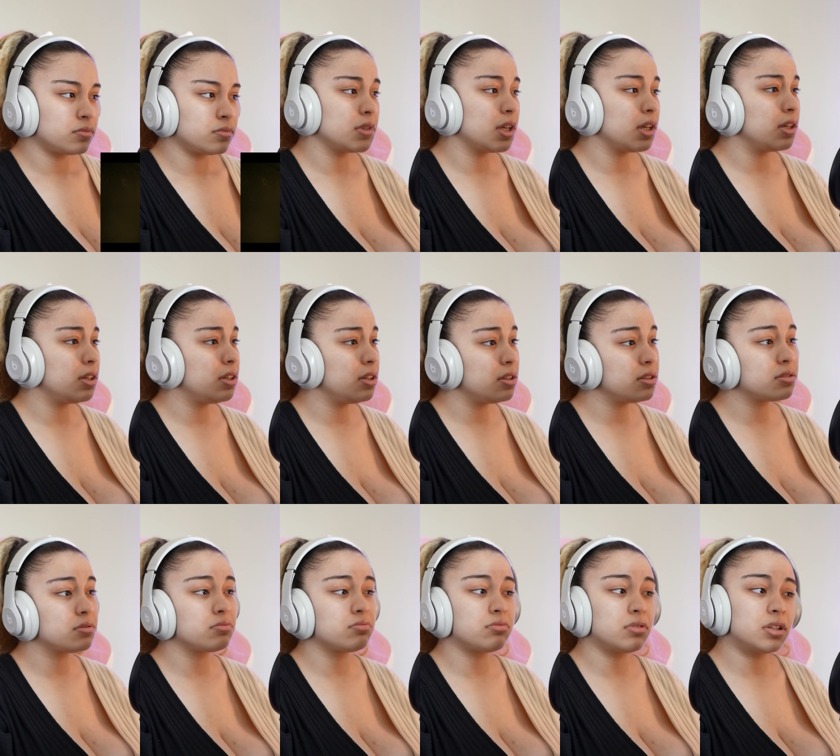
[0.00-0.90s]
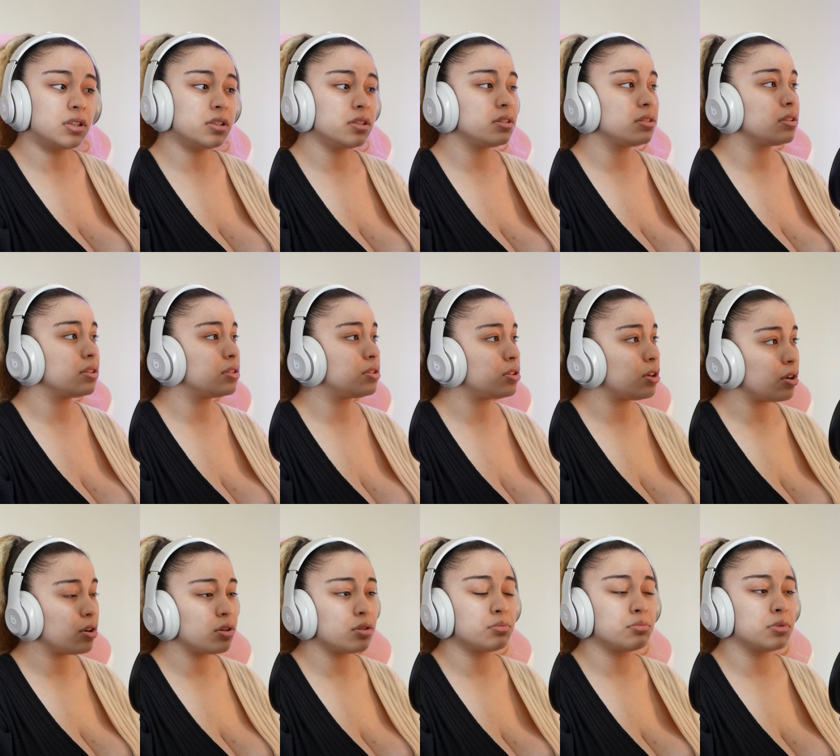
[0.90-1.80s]
And he's really
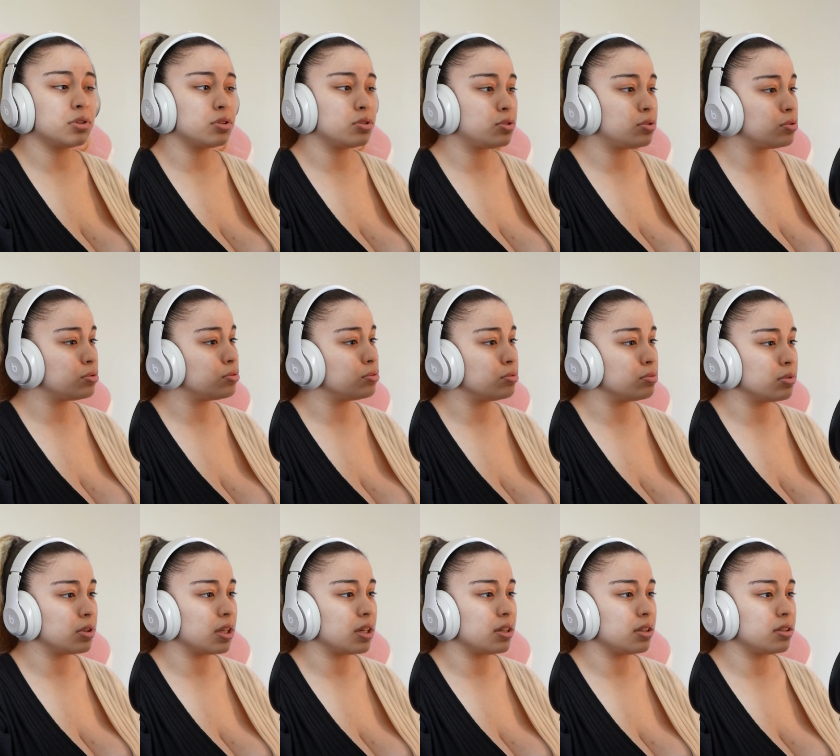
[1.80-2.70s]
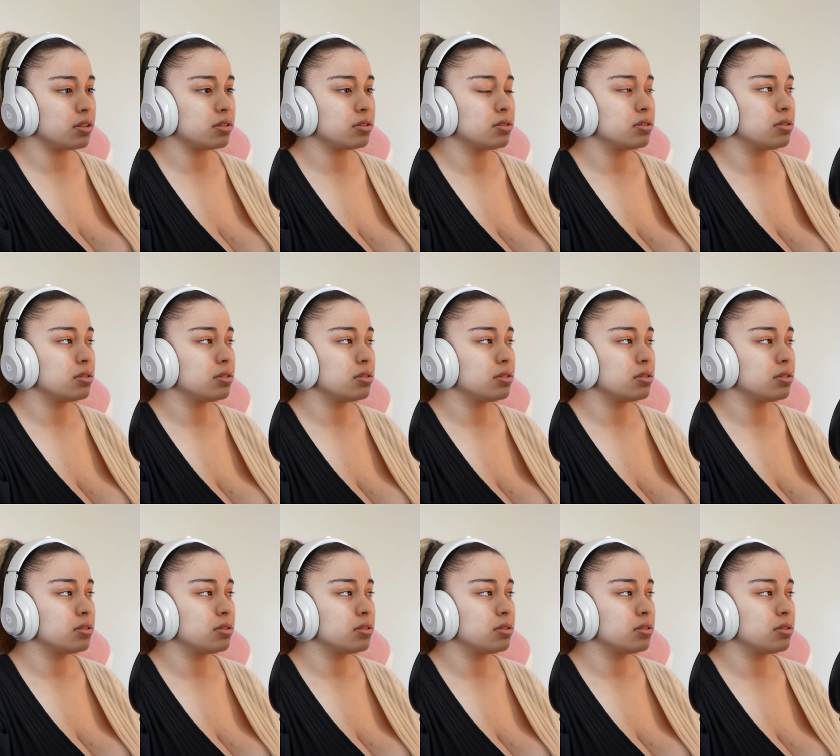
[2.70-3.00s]
determined too, like.